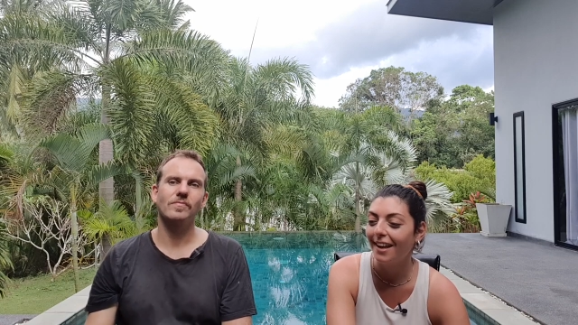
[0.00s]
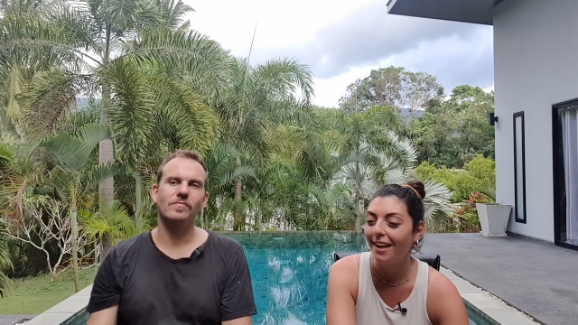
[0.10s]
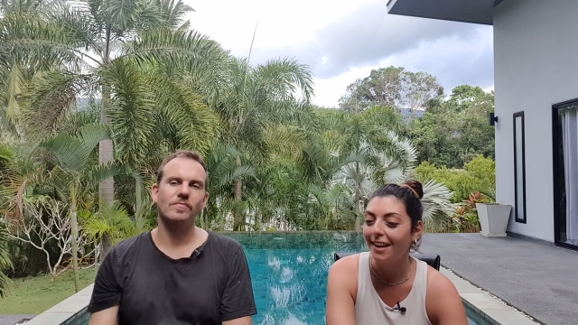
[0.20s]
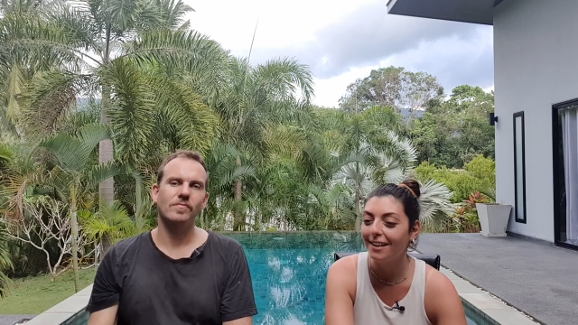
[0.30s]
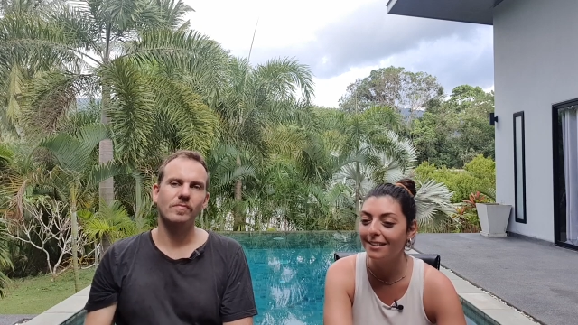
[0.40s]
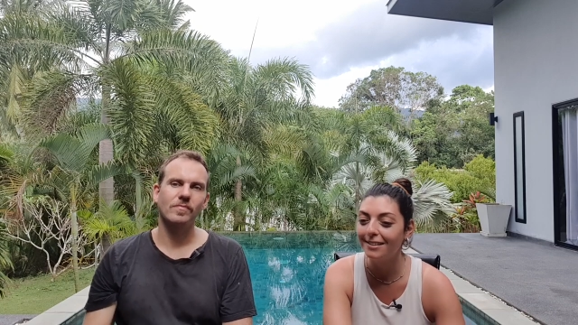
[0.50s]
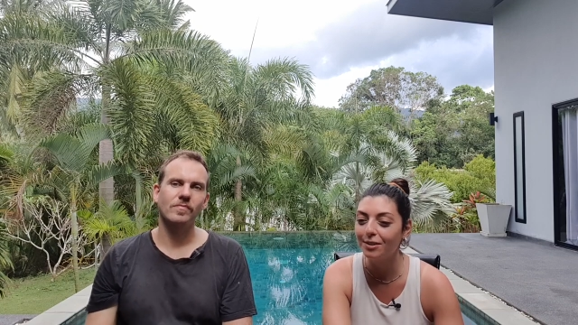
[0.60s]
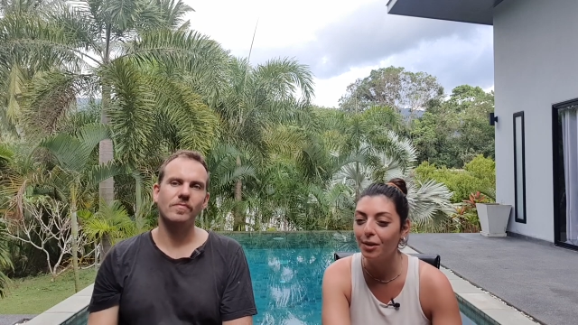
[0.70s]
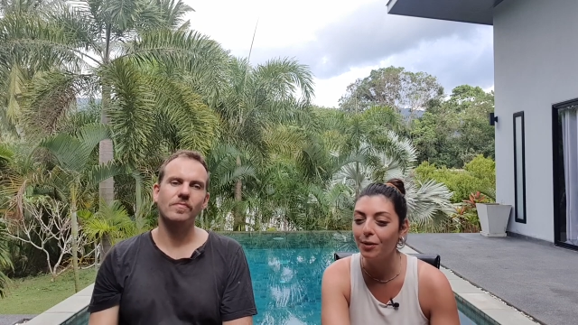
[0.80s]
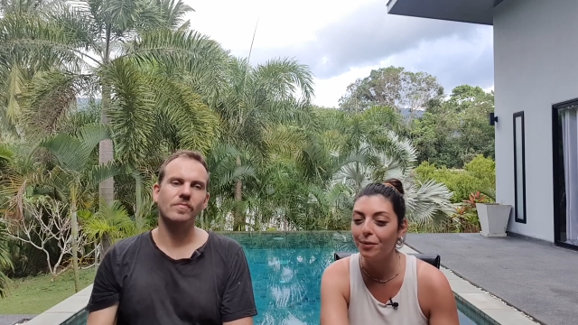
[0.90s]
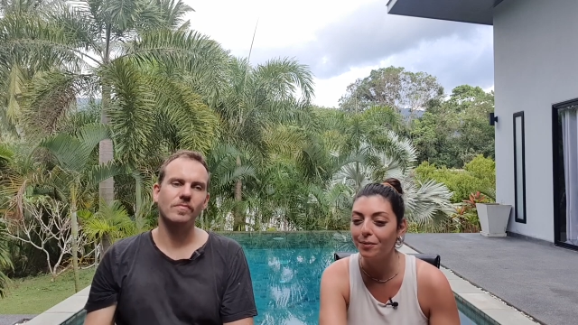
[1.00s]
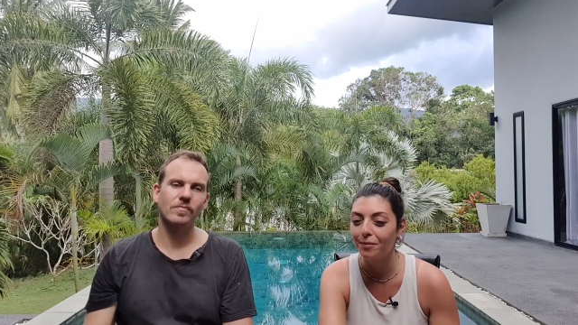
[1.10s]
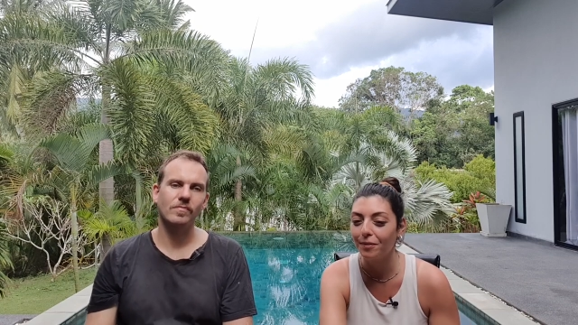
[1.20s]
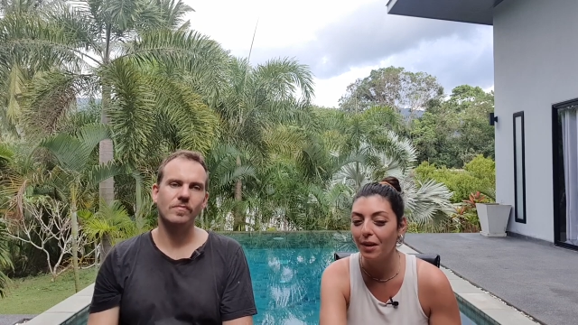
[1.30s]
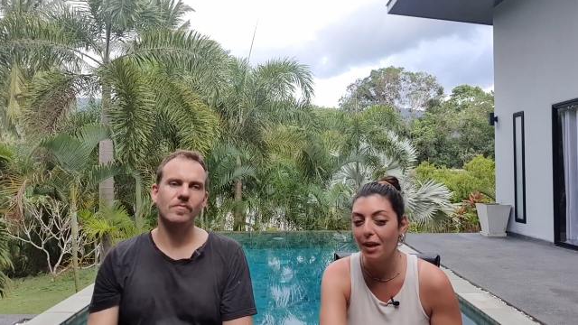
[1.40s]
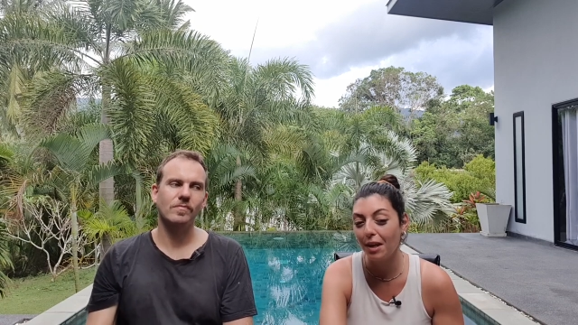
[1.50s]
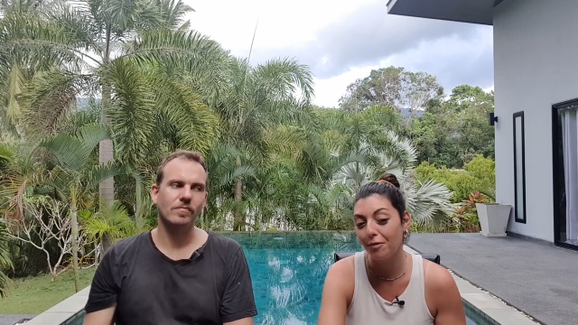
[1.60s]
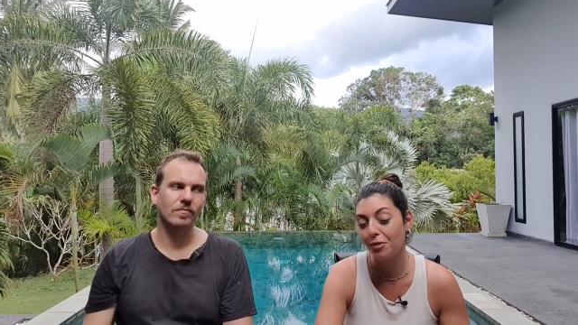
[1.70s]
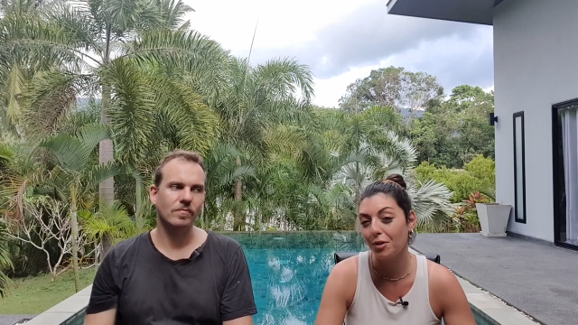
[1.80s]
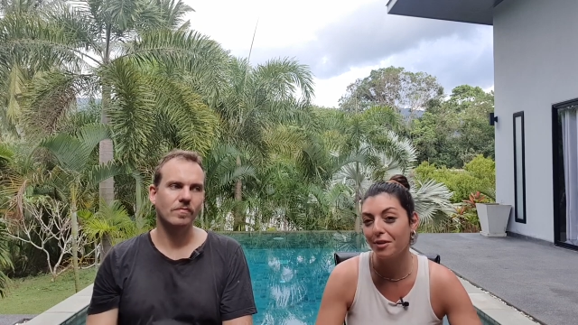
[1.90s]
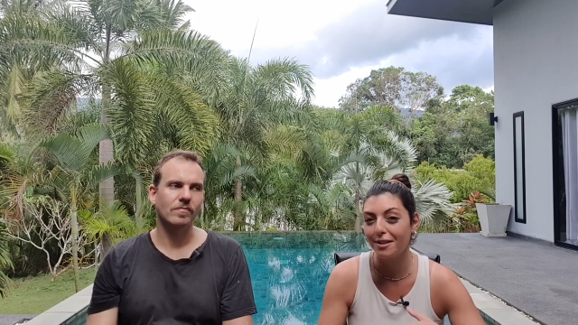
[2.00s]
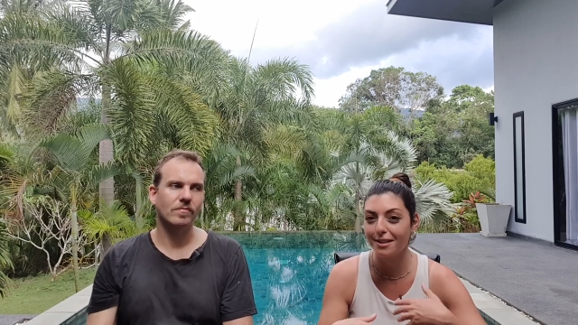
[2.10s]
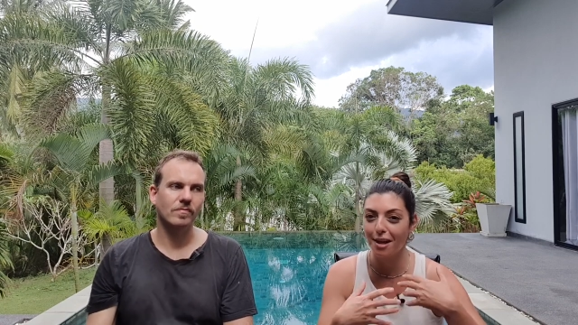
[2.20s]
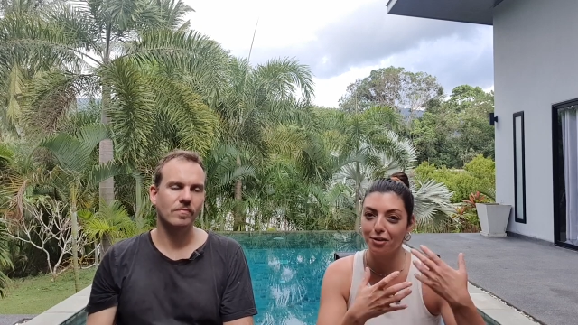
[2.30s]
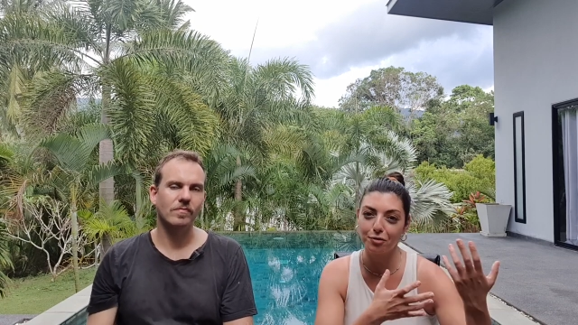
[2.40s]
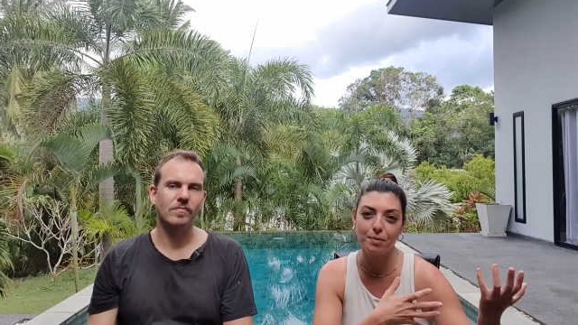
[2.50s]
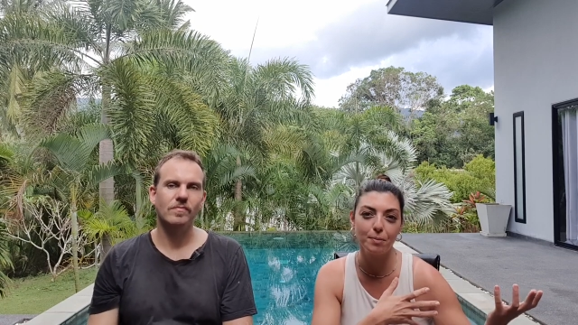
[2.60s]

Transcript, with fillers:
Speaker 1: And, you know, if you're this kind of